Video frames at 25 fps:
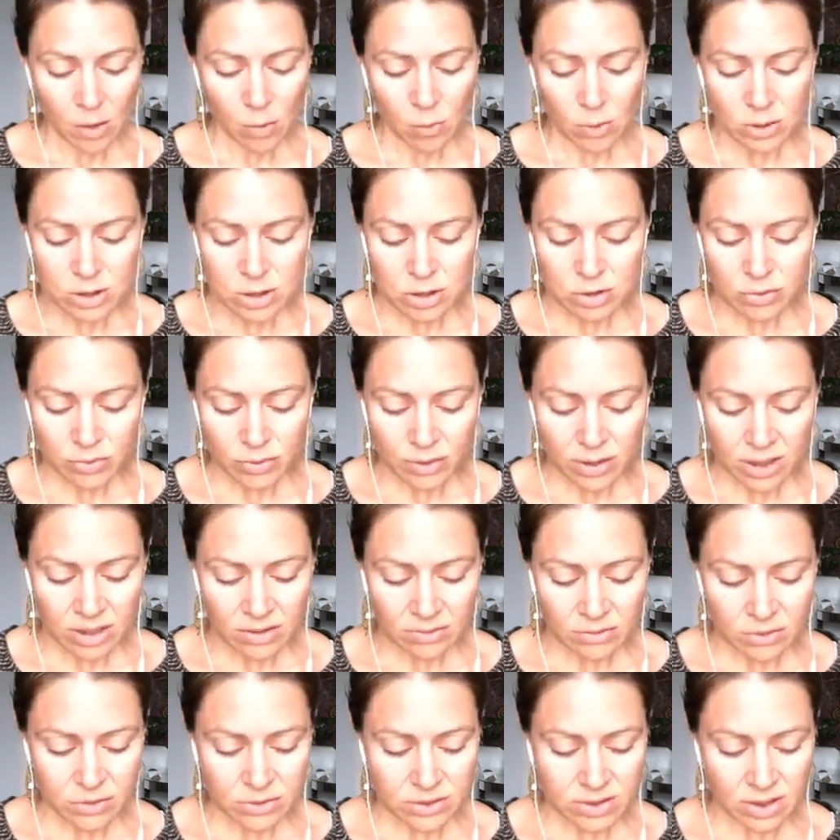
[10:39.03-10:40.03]
Once you
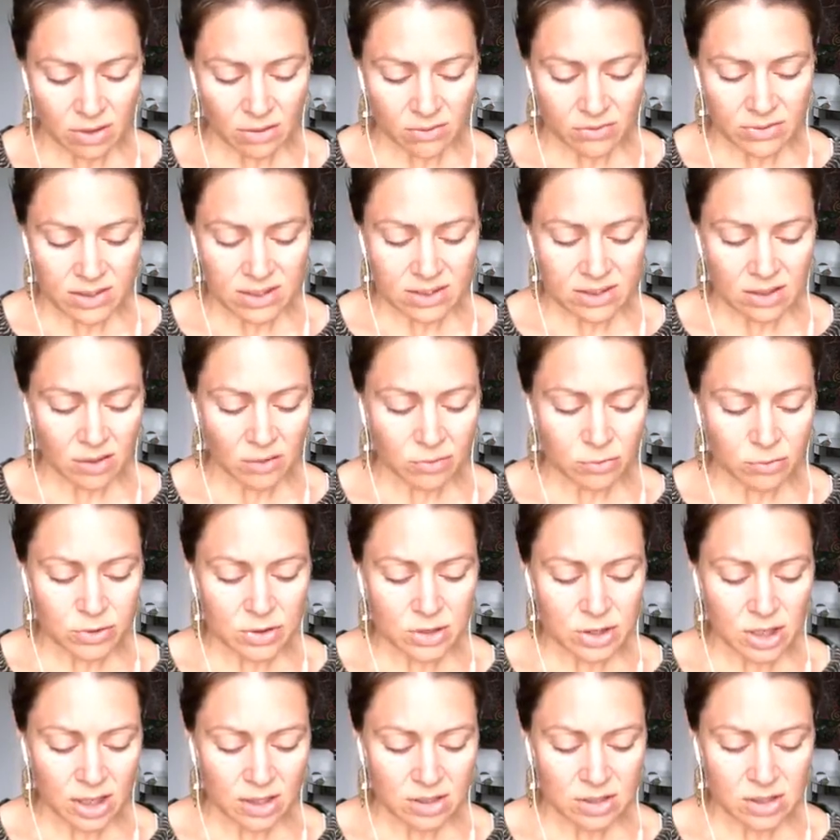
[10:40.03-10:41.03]
forgive yourself, the
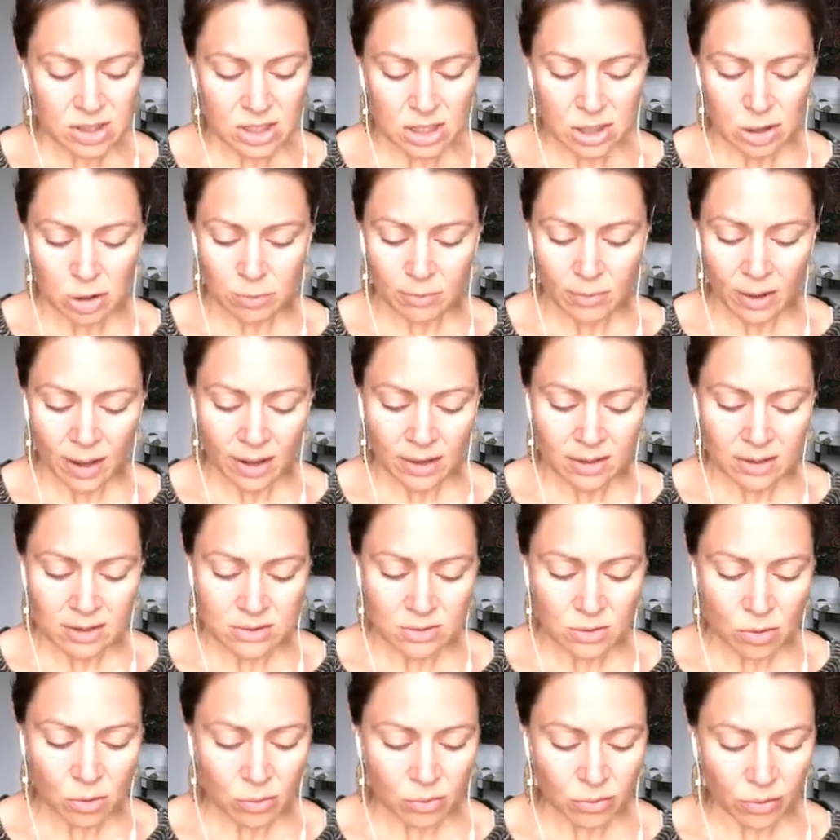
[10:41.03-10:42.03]
self-rejection in your mind
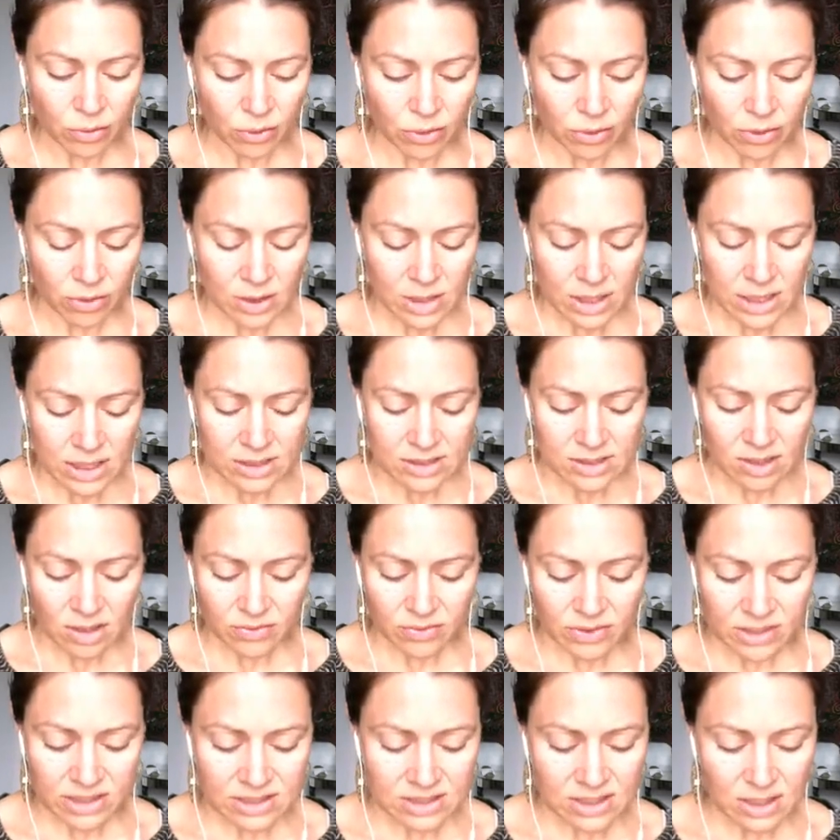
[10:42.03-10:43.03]
is over.
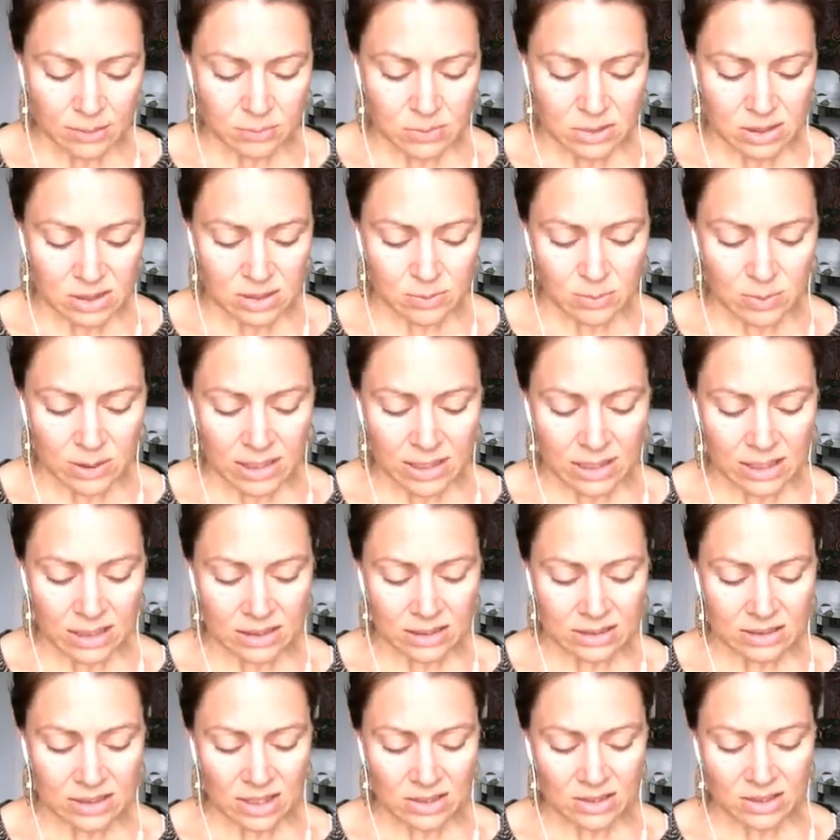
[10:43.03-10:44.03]
Self-acceptance
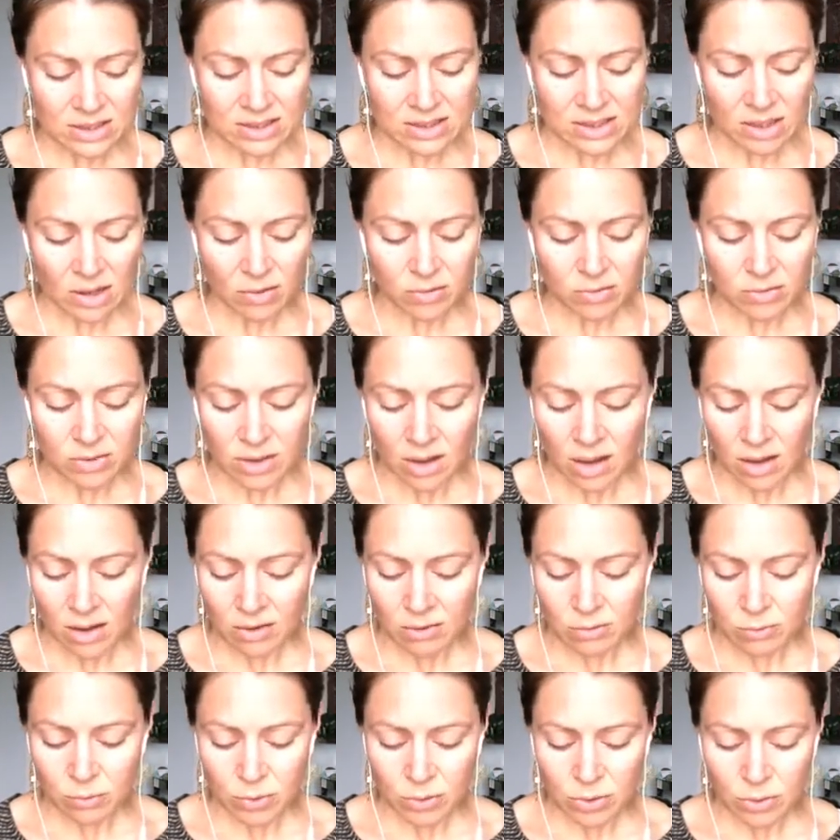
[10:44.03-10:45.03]
begins, and the
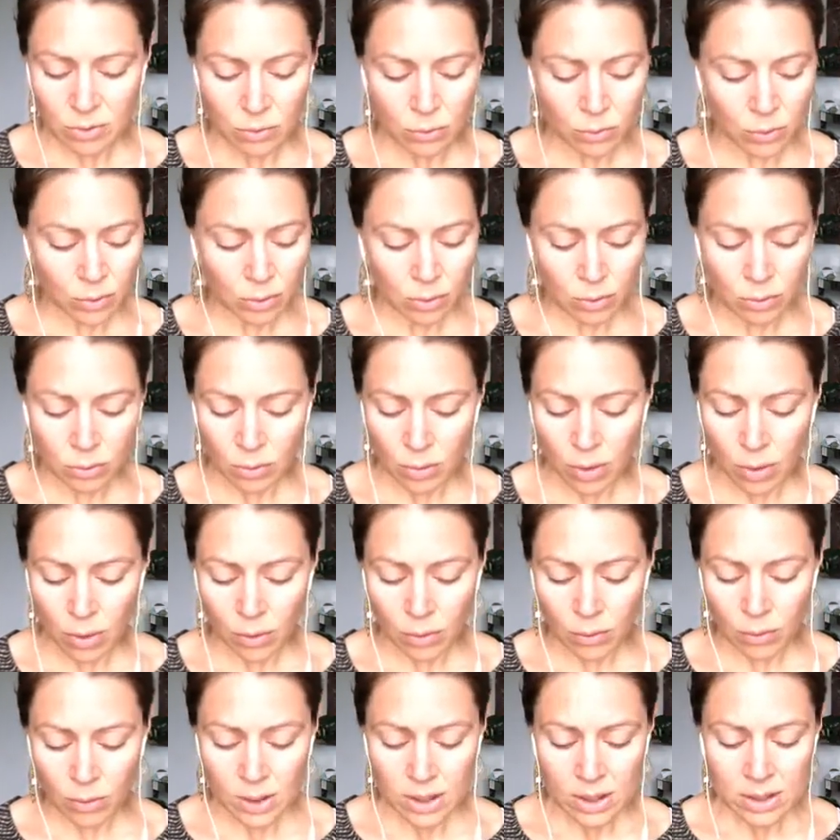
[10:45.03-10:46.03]
self-love will
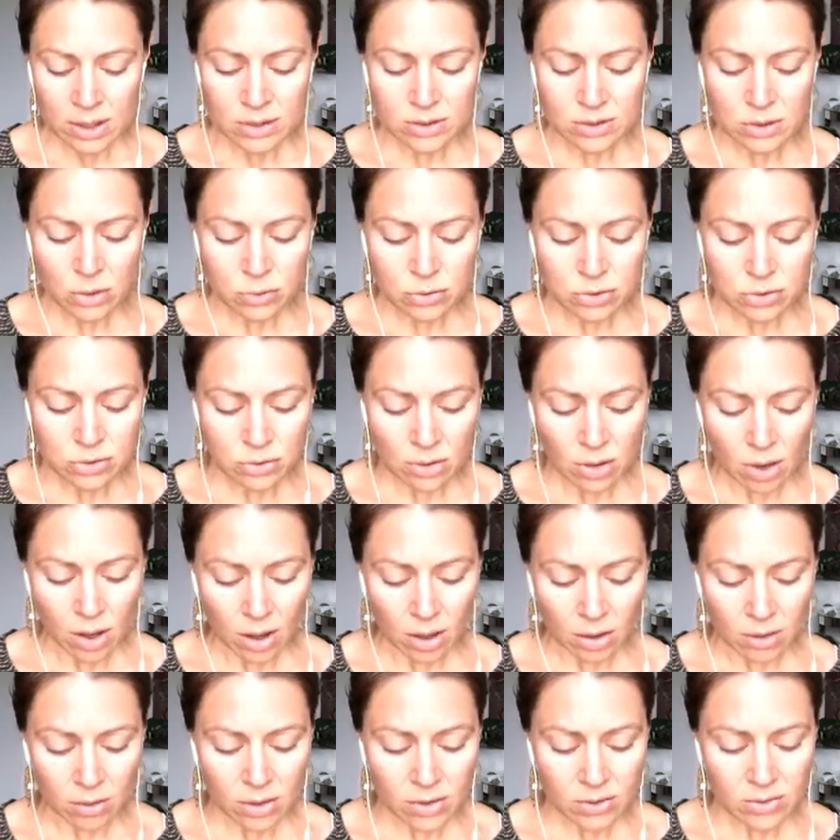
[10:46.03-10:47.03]
grow so
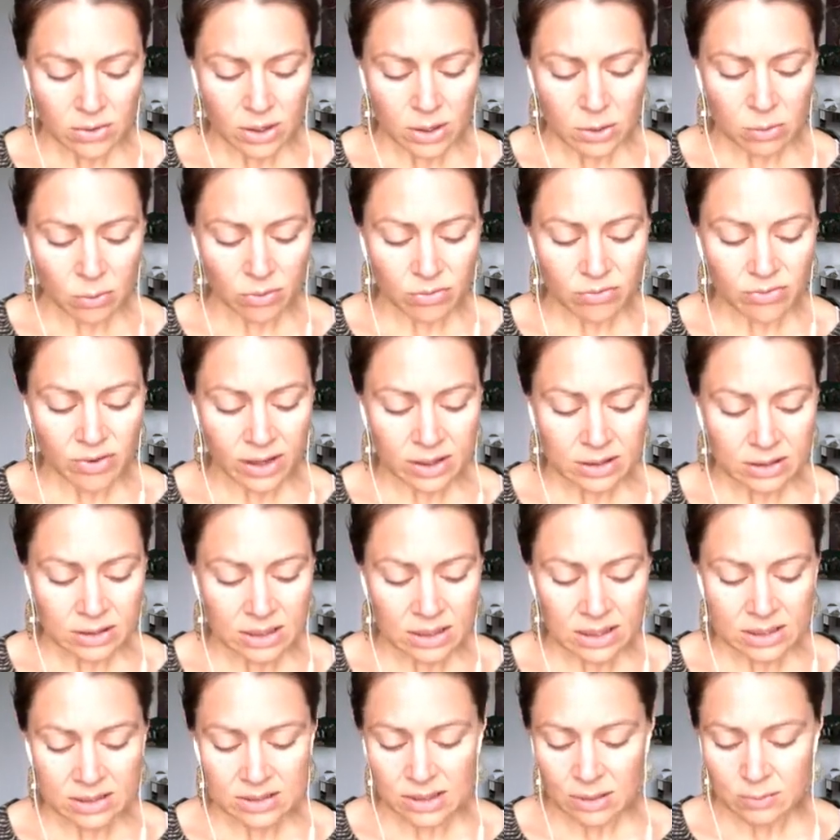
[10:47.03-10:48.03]
strong that you will
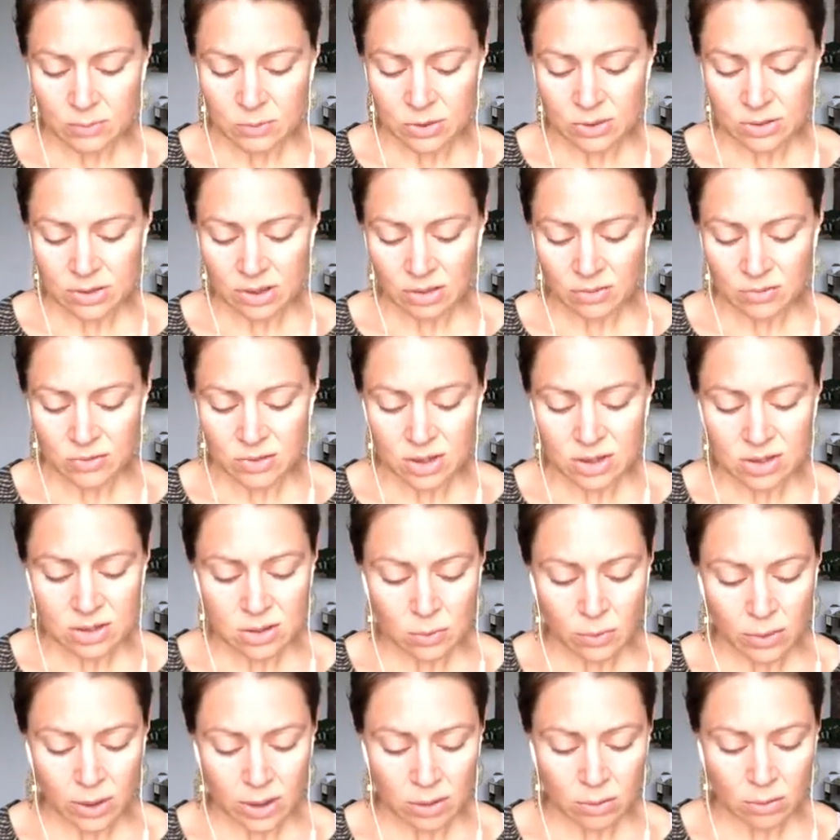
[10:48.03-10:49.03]
finally accept yourself just
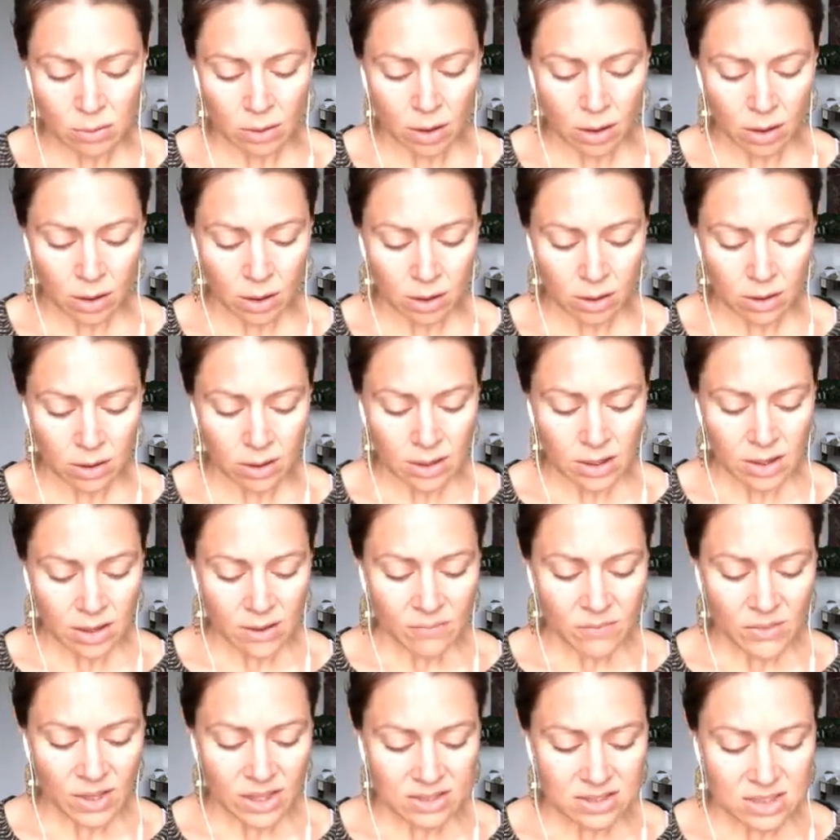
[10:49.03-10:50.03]
the way you are.
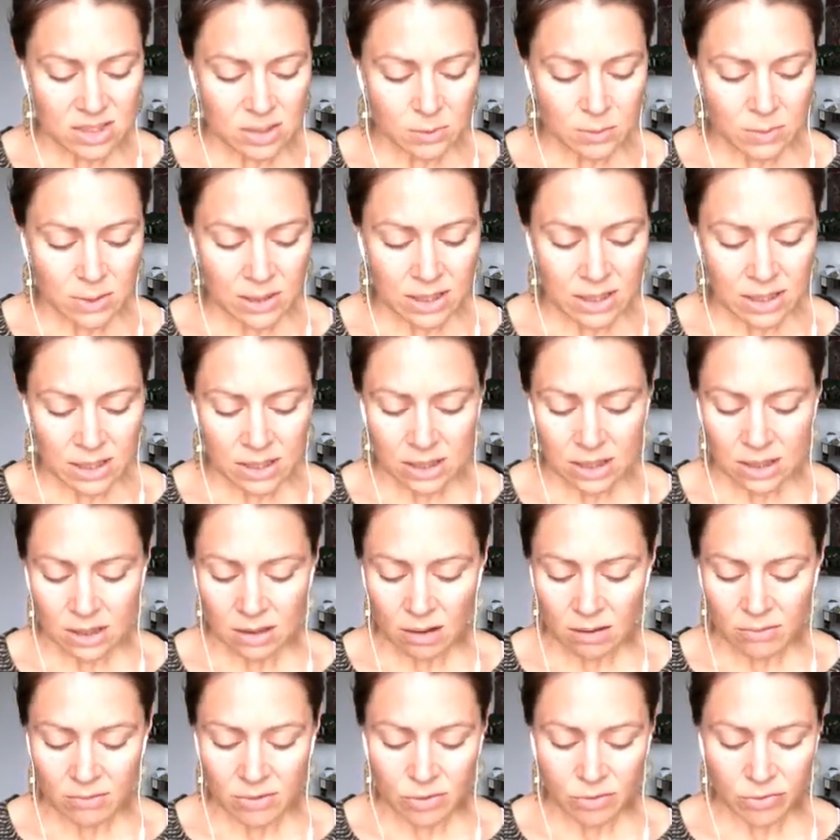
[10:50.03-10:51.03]
That's the
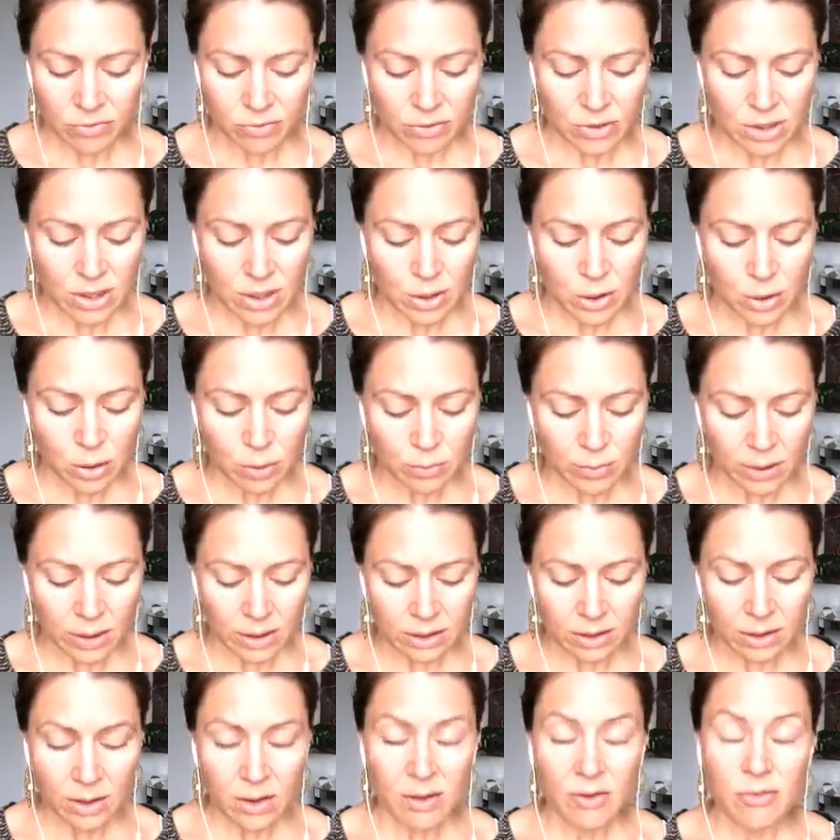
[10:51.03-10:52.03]
beginning of the free
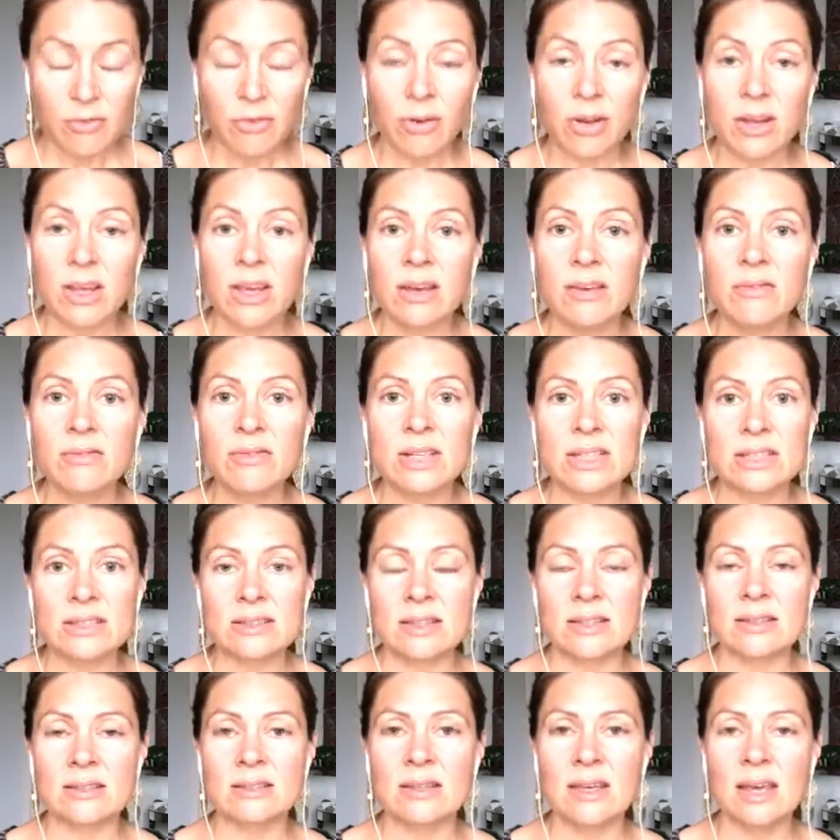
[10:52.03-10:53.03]
human.
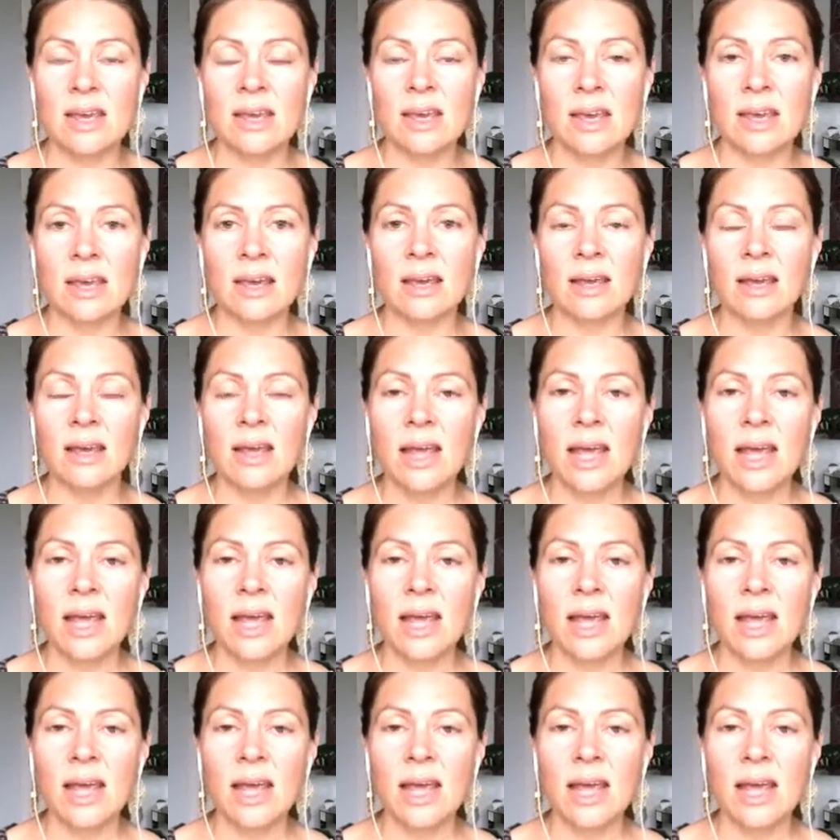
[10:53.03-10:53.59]
Forgiveness is key.